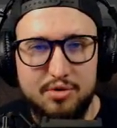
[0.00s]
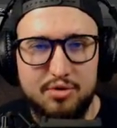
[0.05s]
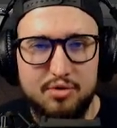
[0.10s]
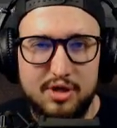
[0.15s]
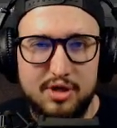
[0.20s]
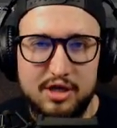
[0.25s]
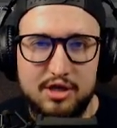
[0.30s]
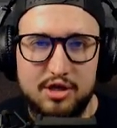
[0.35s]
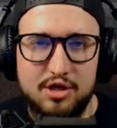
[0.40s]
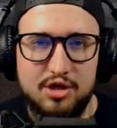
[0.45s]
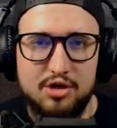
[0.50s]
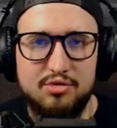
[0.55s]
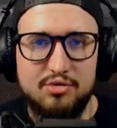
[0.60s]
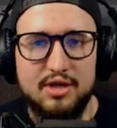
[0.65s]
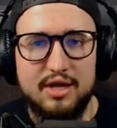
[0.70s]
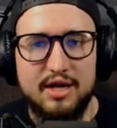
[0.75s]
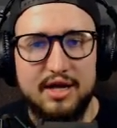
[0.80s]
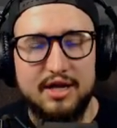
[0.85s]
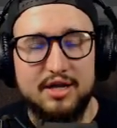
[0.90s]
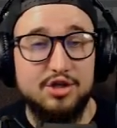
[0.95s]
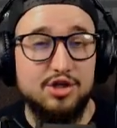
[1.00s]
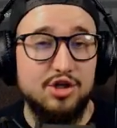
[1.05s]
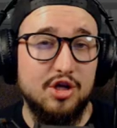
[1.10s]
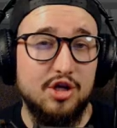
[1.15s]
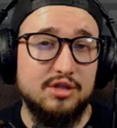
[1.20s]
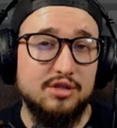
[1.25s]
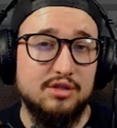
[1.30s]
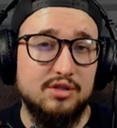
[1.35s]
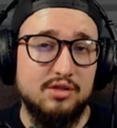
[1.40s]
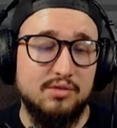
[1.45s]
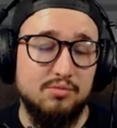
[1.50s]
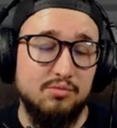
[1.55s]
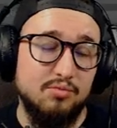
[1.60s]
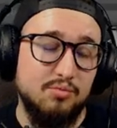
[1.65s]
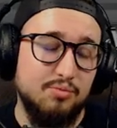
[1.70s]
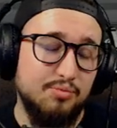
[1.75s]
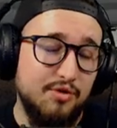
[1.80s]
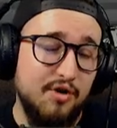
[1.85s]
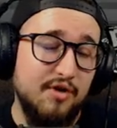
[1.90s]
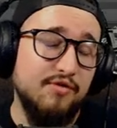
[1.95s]
EQ that I adjust
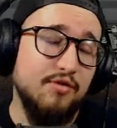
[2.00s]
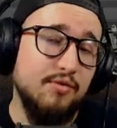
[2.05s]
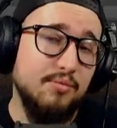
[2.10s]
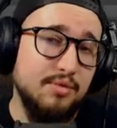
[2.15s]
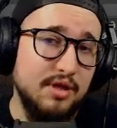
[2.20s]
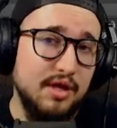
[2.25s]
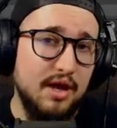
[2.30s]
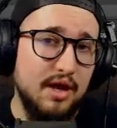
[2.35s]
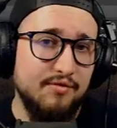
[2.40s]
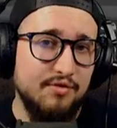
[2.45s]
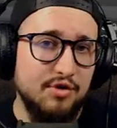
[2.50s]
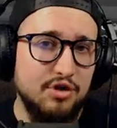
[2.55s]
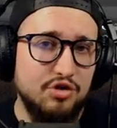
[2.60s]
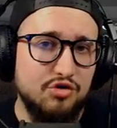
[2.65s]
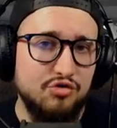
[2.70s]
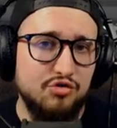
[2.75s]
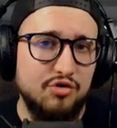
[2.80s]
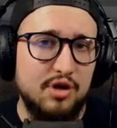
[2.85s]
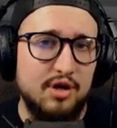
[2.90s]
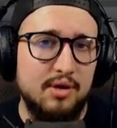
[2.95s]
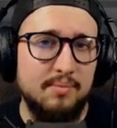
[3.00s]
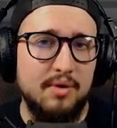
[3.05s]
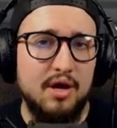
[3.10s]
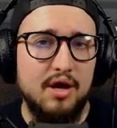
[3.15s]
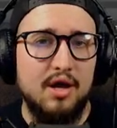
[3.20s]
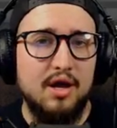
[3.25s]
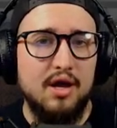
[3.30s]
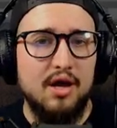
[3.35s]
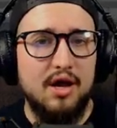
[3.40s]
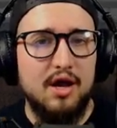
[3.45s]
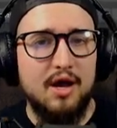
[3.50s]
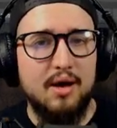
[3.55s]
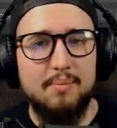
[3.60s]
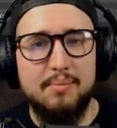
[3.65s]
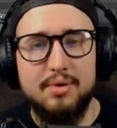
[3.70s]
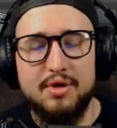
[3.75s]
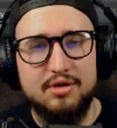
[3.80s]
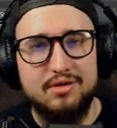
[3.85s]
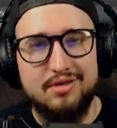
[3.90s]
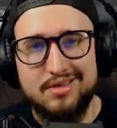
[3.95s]
preferably every stream, but
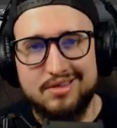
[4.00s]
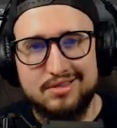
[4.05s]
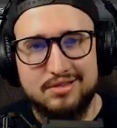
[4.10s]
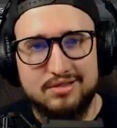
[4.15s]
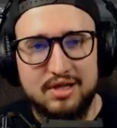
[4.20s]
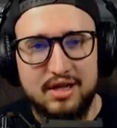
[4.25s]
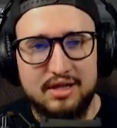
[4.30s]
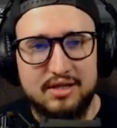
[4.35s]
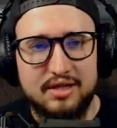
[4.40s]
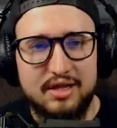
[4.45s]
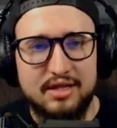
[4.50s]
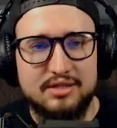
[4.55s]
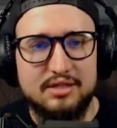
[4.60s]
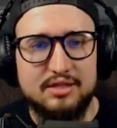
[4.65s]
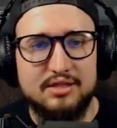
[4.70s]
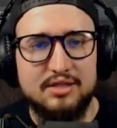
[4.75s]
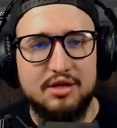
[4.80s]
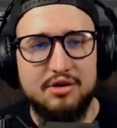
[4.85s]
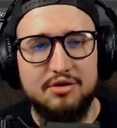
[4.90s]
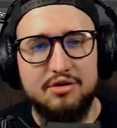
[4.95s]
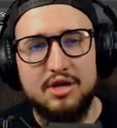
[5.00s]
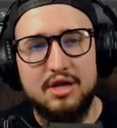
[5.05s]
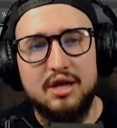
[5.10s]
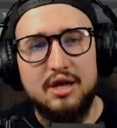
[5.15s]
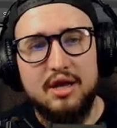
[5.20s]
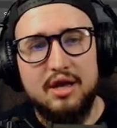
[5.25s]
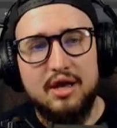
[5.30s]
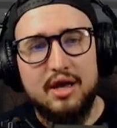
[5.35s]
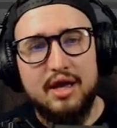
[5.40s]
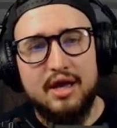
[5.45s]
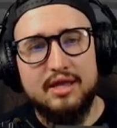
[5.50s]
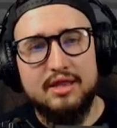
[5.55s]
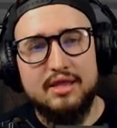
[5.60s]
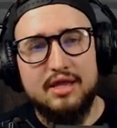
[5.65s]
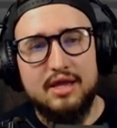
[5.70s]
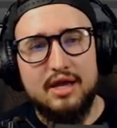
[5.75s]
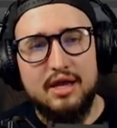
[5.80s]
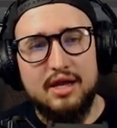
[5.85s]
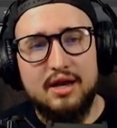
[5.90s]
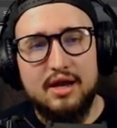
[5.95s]
it's not necessary. And
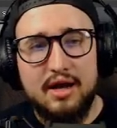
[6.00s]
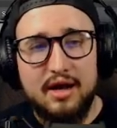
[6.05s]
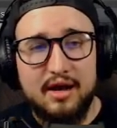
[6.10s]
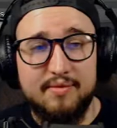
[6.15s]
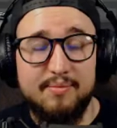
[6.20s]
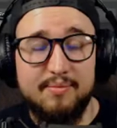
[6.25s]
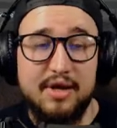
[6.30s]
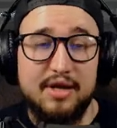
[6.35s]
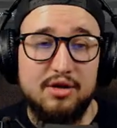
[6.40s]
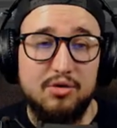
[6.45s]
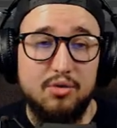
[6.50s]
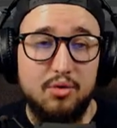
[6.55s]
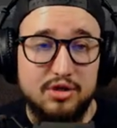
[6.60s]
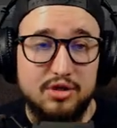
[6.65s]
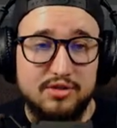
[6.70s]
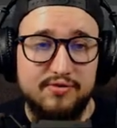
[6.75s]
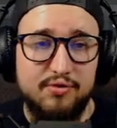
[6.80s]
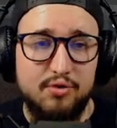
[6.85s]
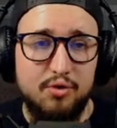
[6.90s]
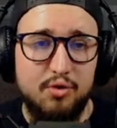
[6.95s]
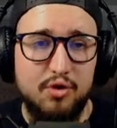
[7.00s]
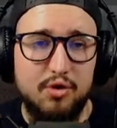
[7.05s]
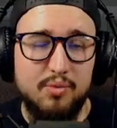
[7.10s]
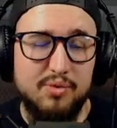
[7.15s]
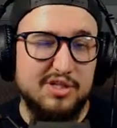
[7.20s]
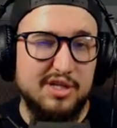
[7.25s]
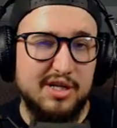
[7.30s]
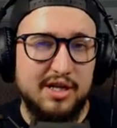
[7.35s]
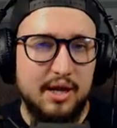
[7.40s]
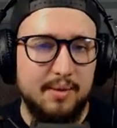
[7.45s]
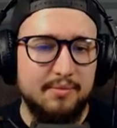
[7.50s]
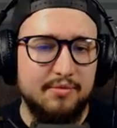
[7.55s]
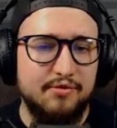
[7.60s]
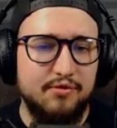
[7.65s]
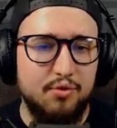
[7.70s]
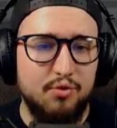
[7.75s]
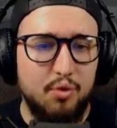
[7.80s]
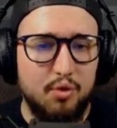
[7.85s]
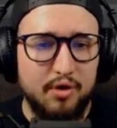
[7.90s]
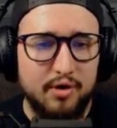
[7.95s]
then I have my noise floor, which I named
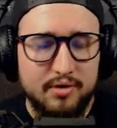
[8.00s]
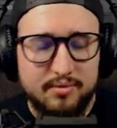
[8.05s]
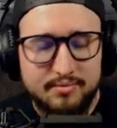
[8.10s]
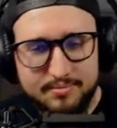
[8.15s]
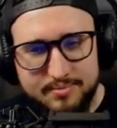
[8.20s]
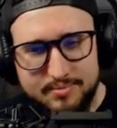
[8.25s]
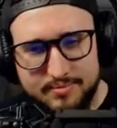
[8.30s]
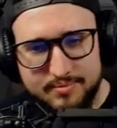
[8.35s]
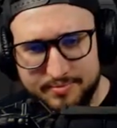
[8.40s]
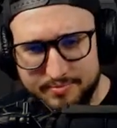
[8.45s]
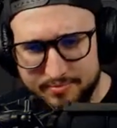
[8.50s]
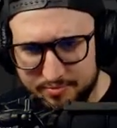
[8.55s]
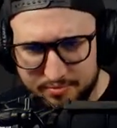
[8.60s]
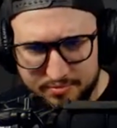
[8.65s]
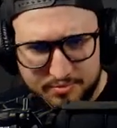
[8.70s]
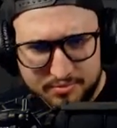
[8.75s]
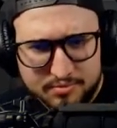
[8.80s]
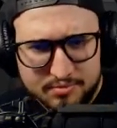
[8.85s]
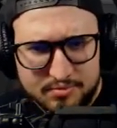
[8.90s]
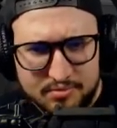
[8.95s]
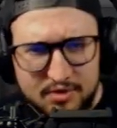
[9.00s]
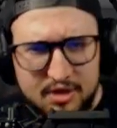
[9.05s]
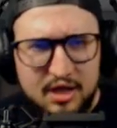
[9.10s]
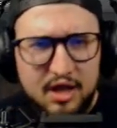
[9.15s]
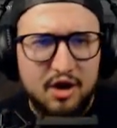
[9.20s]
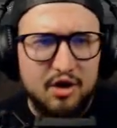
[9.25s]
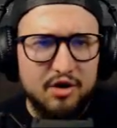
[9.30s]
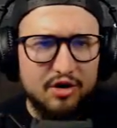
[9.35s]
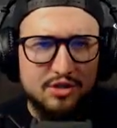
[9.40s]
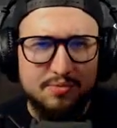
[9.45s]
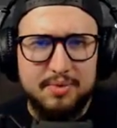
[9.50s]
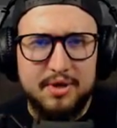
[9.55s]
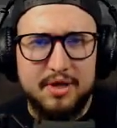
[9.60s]
floor. I'll explain